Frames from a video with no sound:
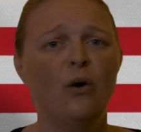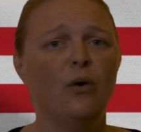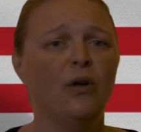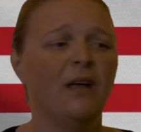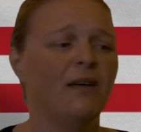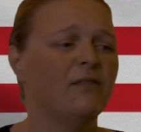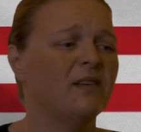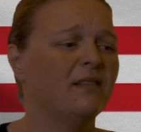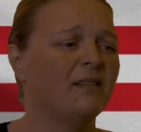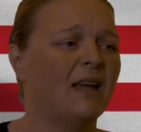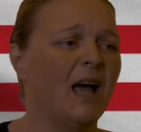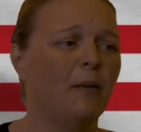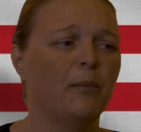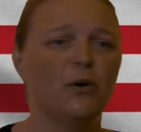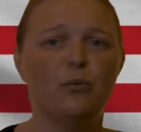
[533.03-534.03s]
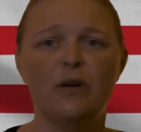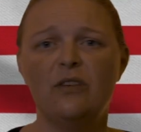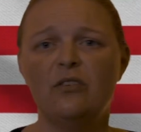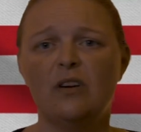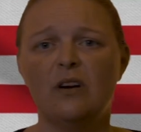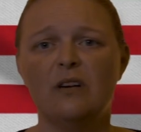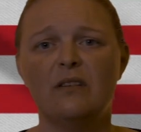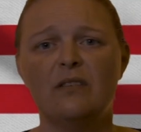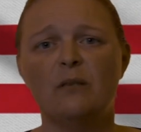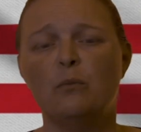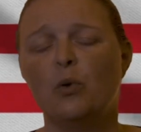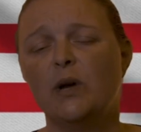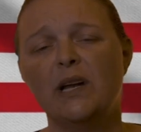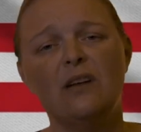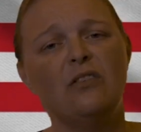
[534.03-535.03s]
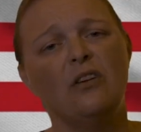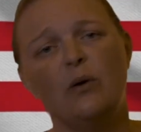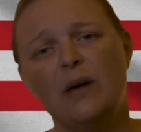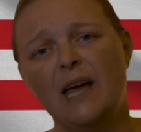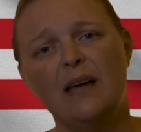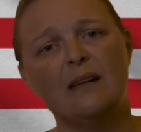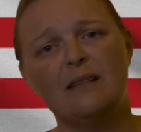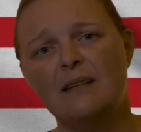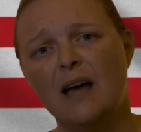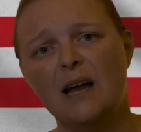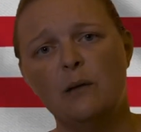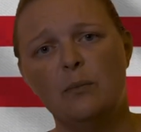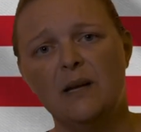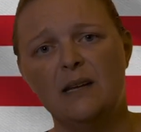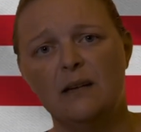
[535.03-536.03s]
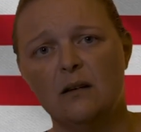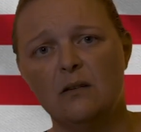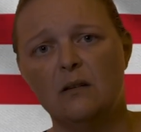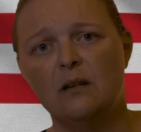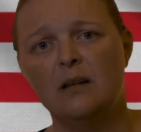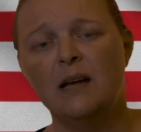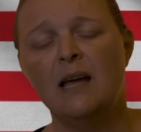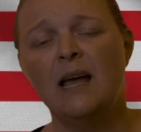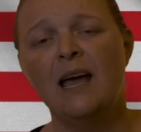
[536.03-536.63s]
or you have to stop and restart at some point, it's okay. It's not a big deal.